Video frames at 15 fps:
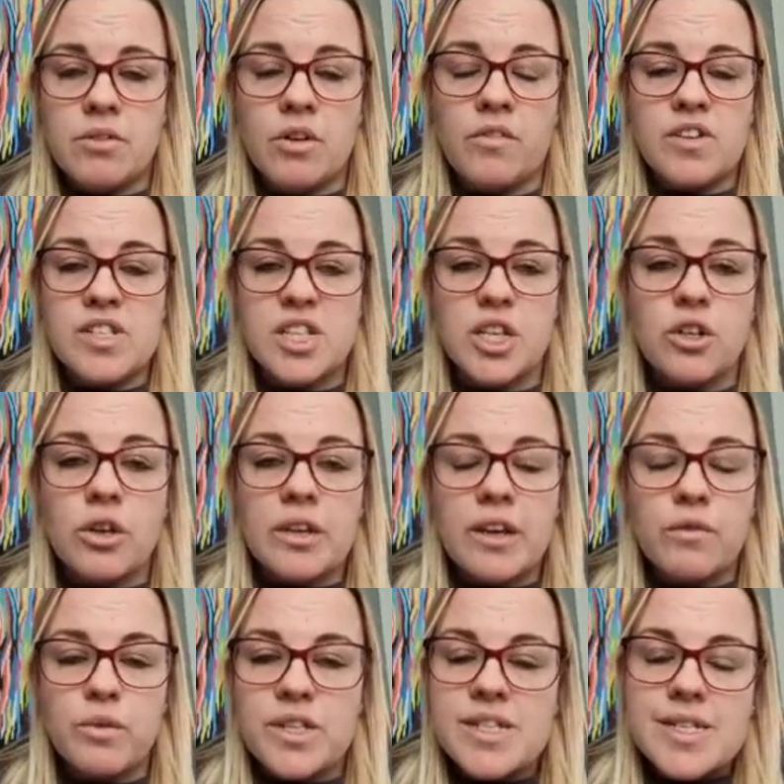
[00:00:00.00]
obviously you're not
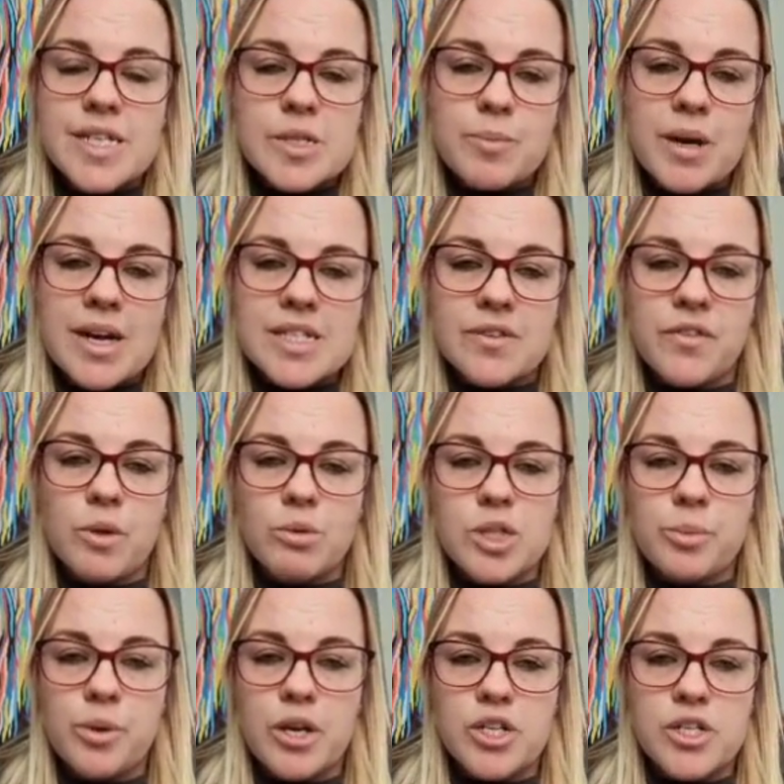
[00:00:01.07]
left with 6 bars if you were
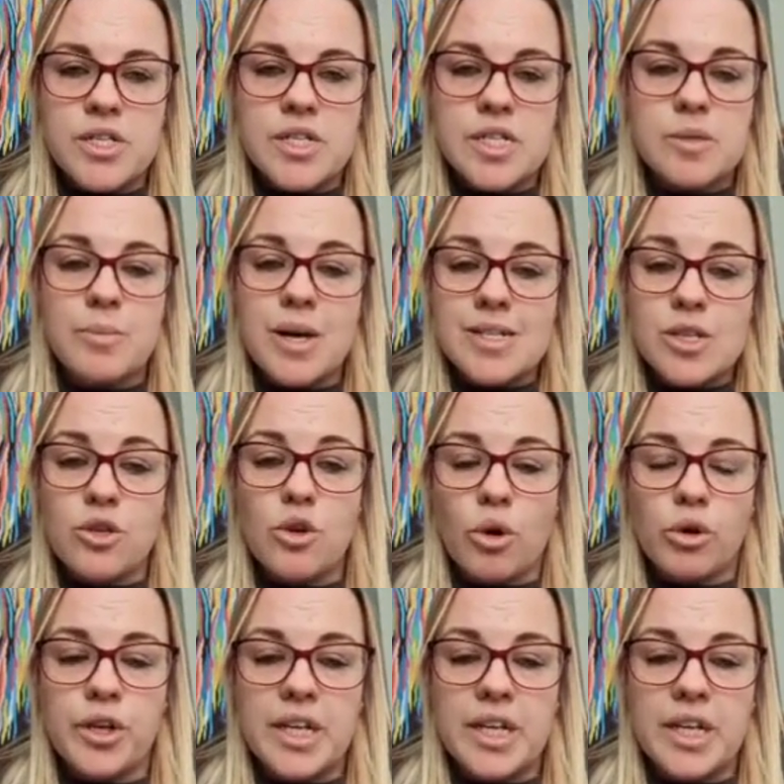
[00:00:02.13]
to purchase 6 bars and not